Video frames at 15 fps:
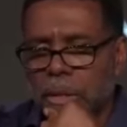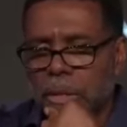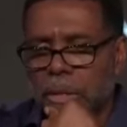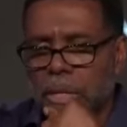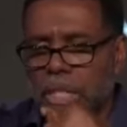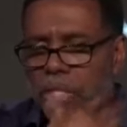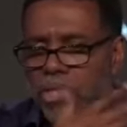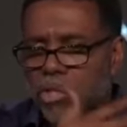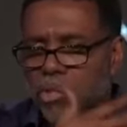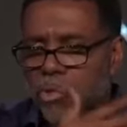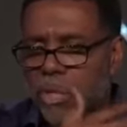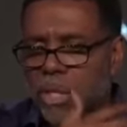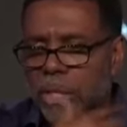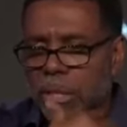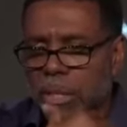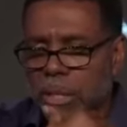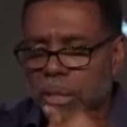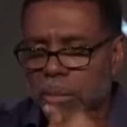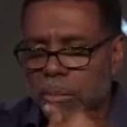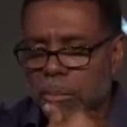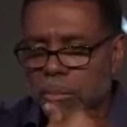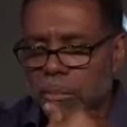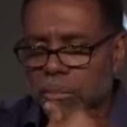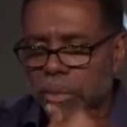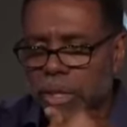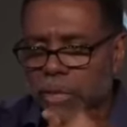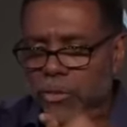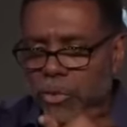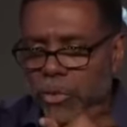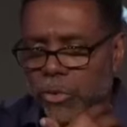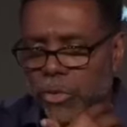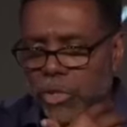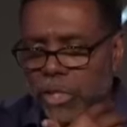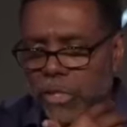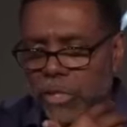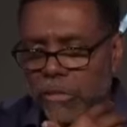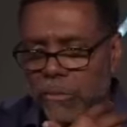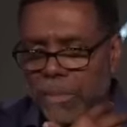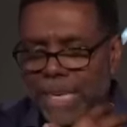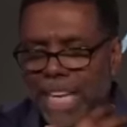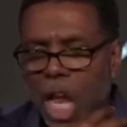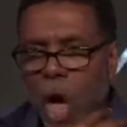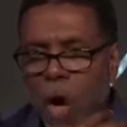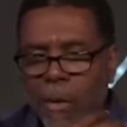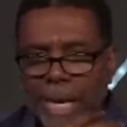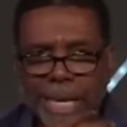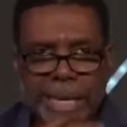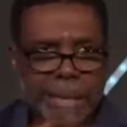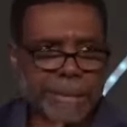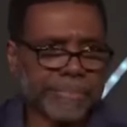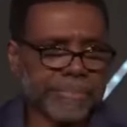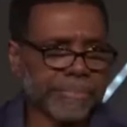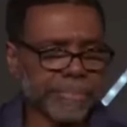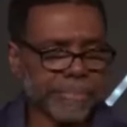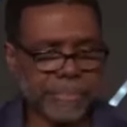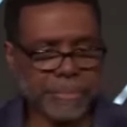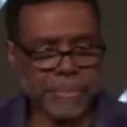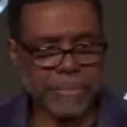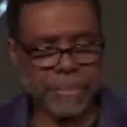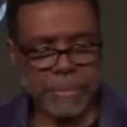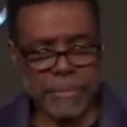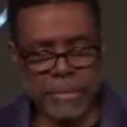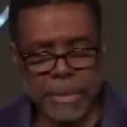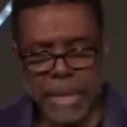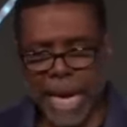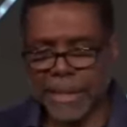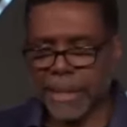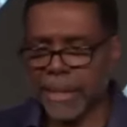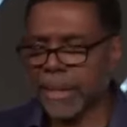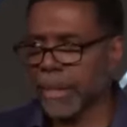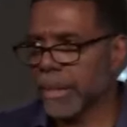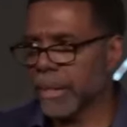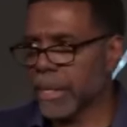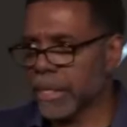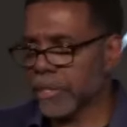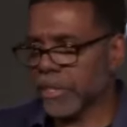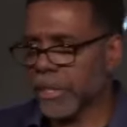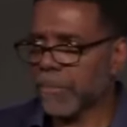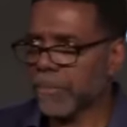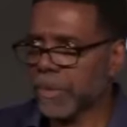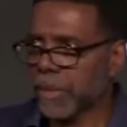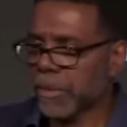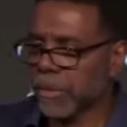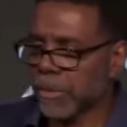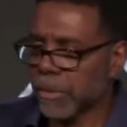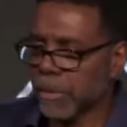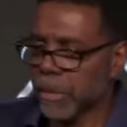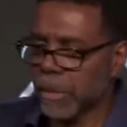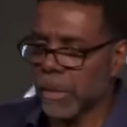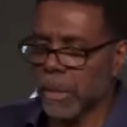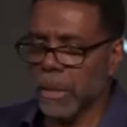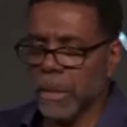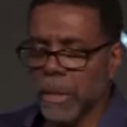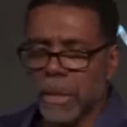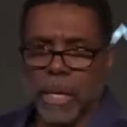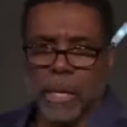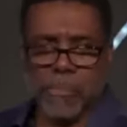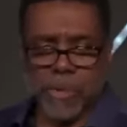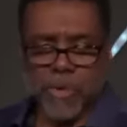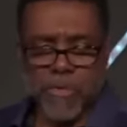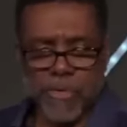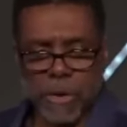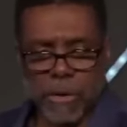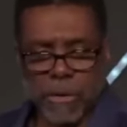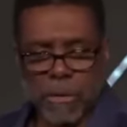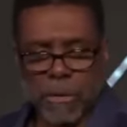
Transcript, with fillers: These three bring a true sense of belonging, identity, acceptance, approval.